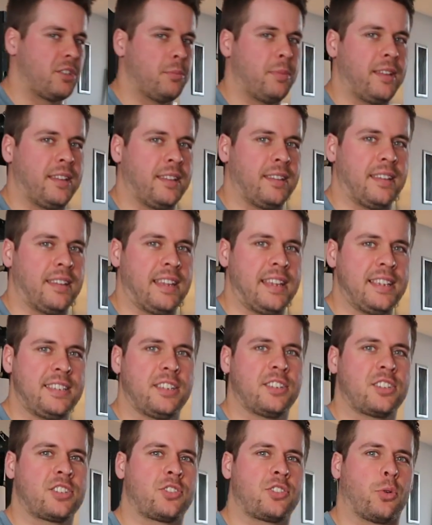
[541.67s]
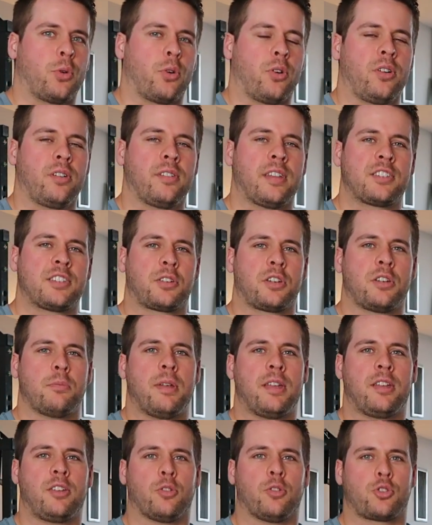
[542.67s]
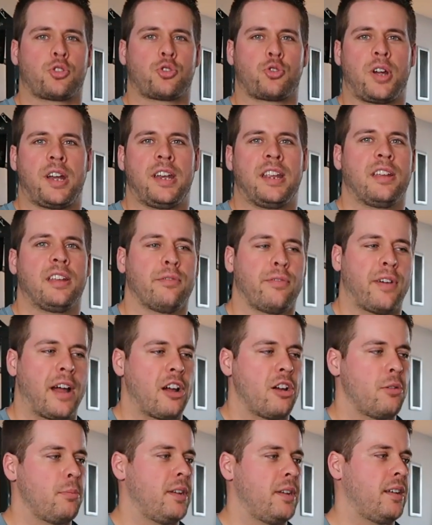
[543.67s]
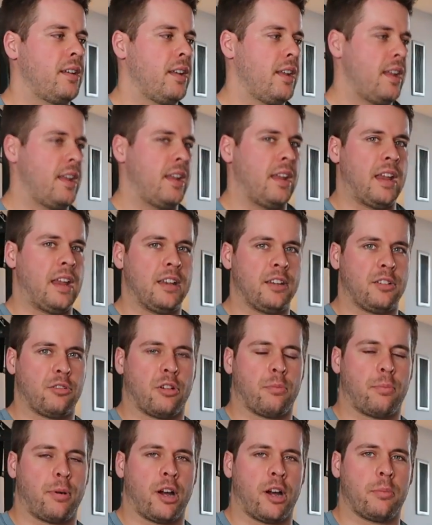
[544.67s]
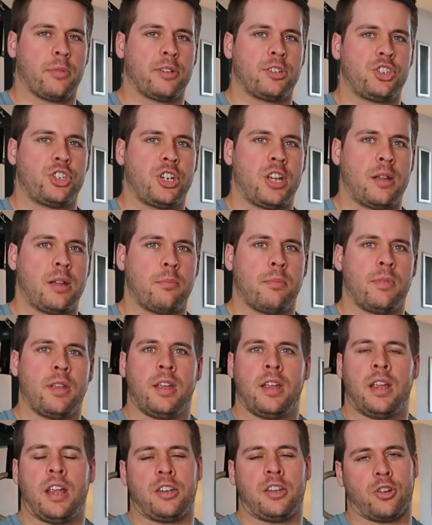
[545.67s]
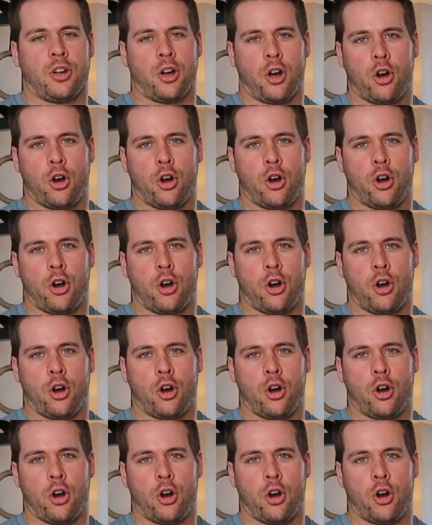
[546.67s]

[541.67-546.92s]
to be easy to store, that's going to make your training environment in your apartment gym, in your